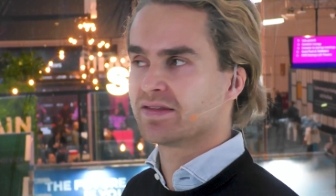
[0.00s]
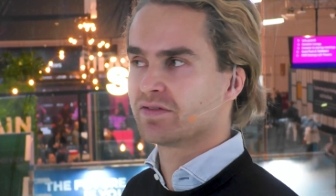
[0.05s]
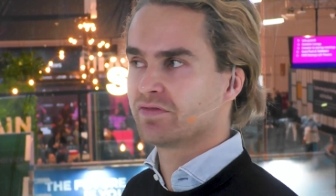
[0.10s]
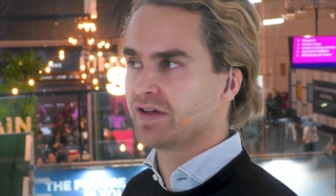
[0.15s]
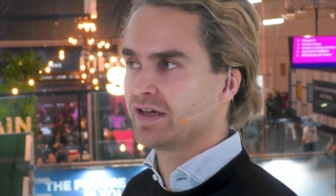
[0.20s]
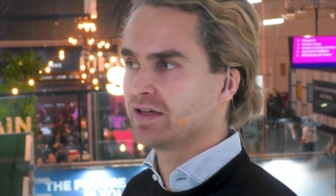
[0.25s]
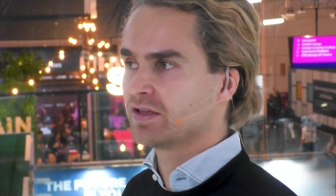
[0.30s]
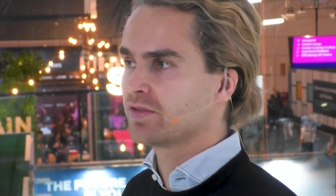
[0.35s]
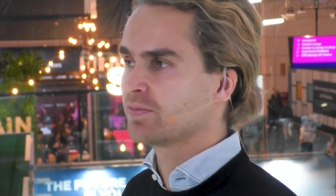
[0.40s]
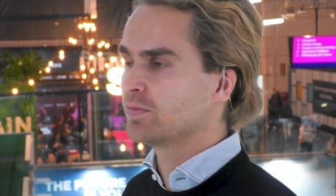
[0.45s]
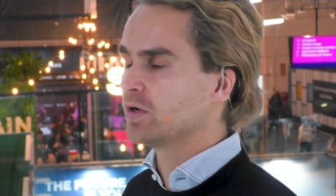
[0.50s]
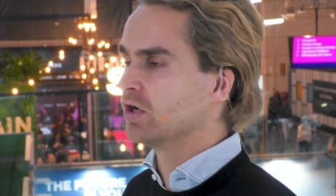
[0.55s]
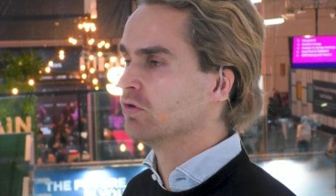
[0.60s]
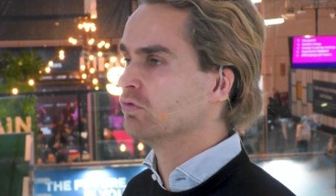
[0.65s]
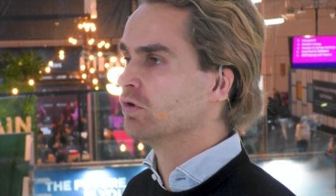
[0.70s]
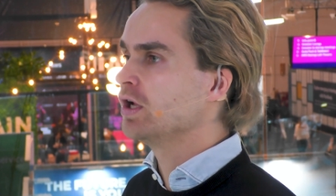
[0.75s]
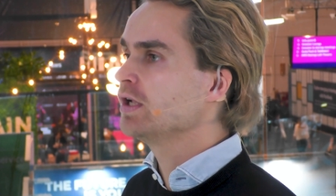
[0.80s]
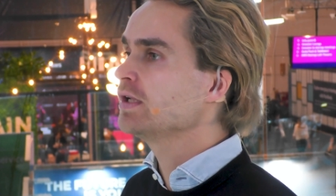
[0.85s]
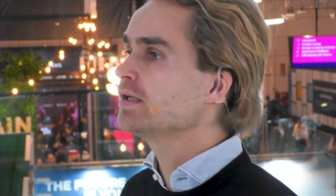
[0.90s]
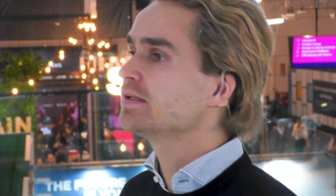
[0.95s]
a very small
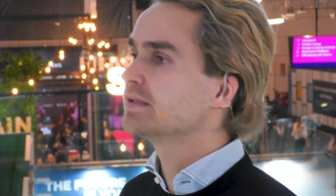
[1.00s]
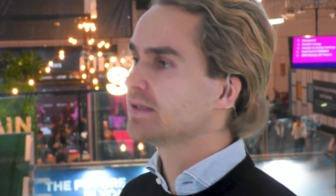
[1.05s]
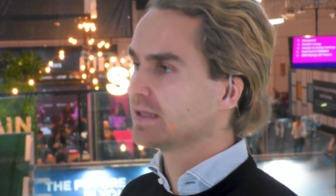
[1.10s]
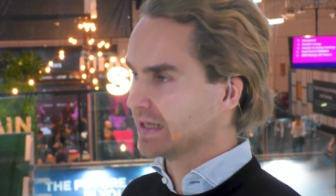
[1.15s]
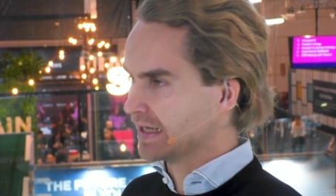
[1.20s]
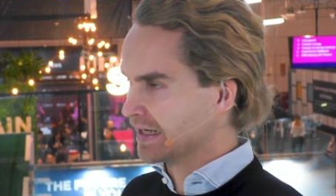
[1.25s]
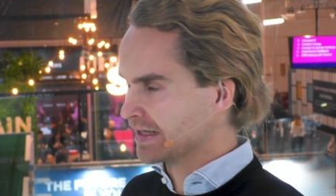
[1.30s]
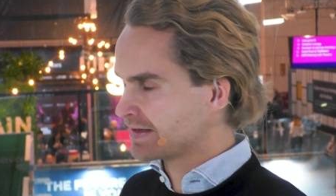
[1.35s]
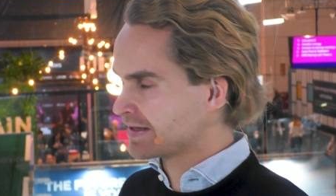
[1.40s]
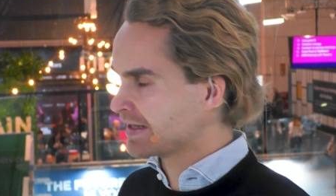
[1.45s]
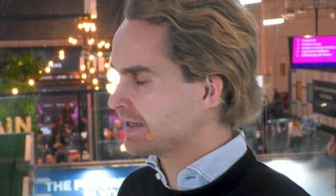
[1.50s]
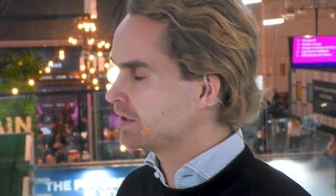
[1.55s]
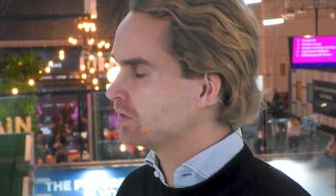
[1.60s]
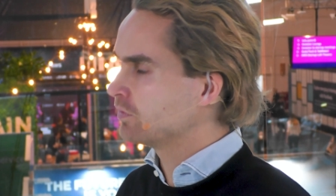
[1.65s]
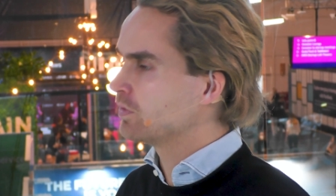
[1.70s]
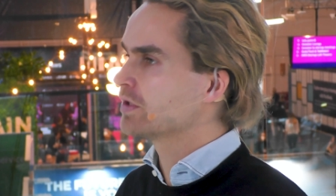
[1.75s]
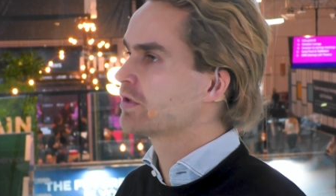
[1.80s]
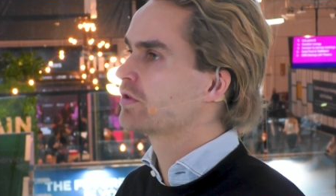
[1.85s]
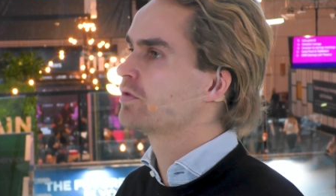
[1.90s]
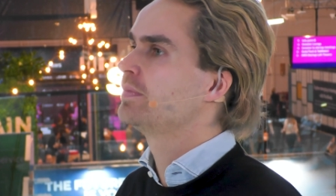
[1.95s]
role, and sennder
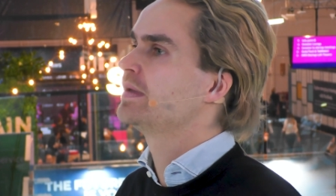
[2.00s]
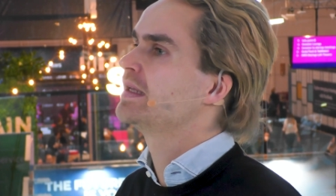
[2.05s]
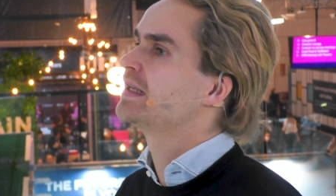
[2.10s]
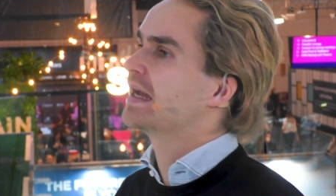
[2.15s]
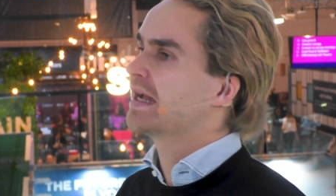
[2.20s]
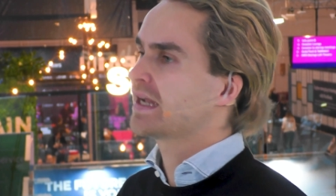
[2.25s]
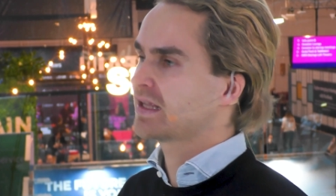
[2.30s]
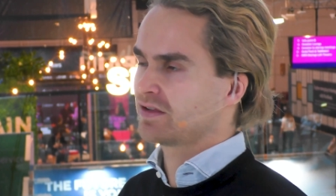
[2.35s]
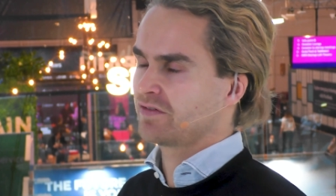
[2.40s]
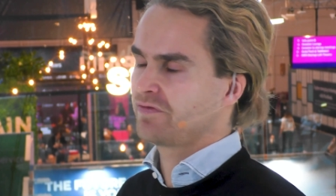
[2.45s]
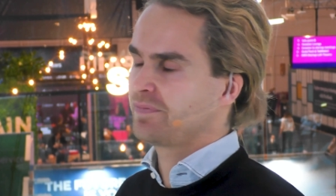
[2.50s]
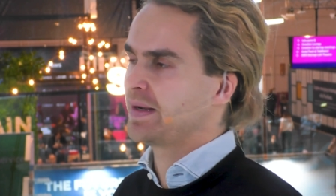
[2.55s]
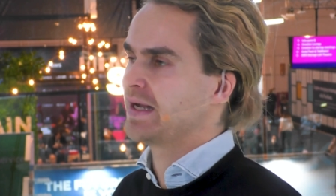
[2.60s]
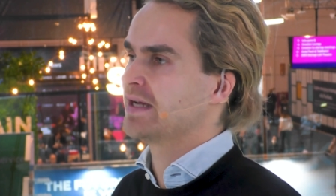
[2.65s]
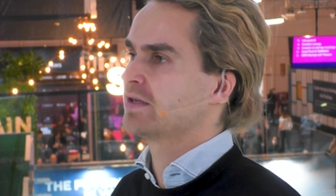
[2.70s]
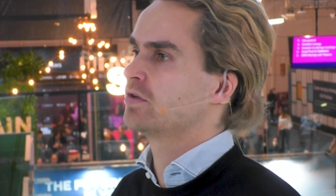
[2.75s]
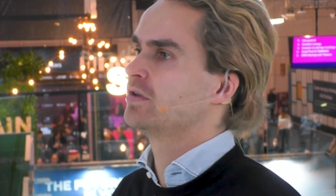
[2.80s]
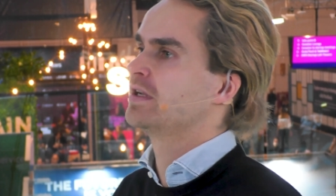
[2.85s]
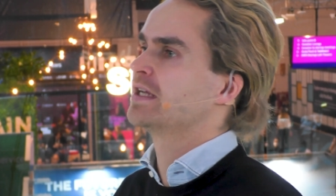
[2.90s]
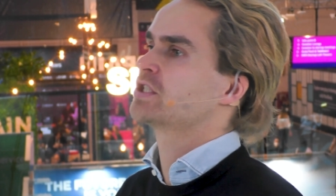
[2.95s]
wants to be an active
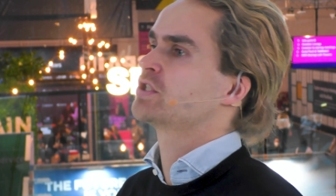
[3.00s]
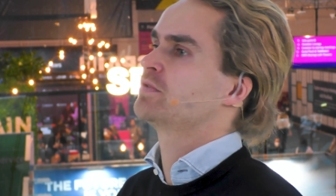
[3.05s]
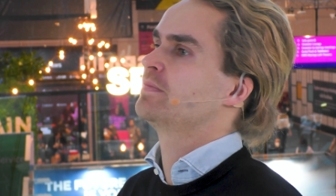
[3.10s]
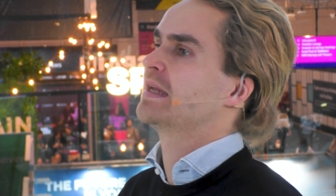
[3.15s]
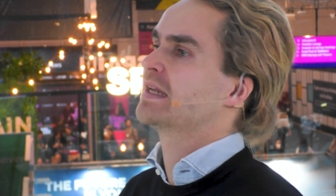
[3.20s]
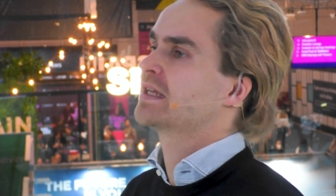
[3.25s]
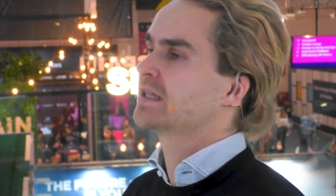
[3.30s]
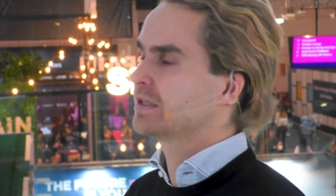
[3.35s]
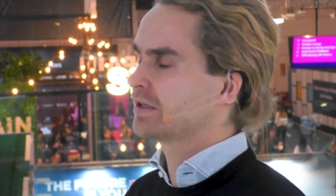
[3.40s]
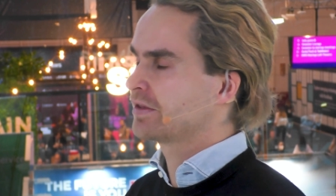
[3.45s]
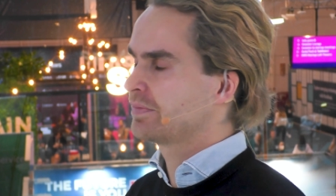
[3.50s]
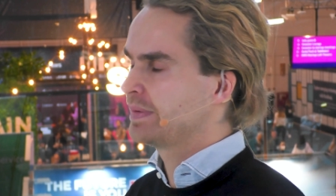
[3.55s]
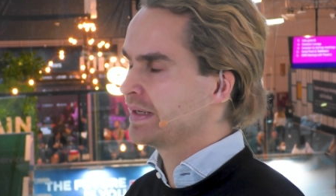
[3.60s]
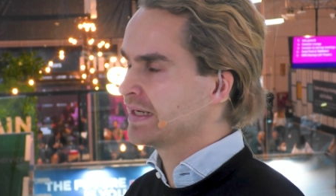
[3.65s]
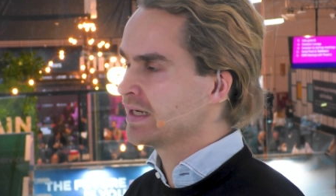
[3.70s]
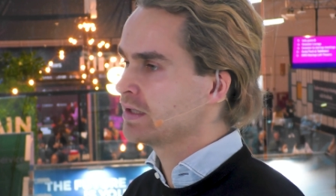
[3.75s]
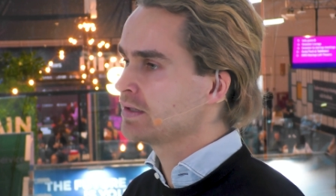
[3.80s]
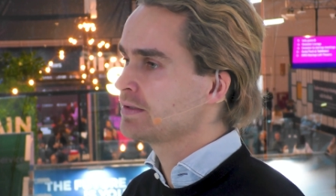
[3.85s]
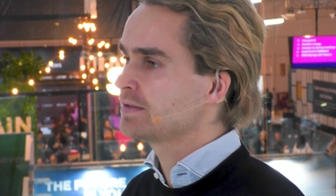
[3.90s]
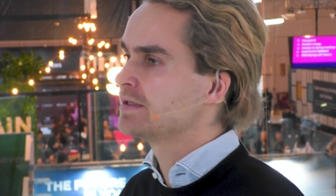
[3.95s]
part on actually making this bigger.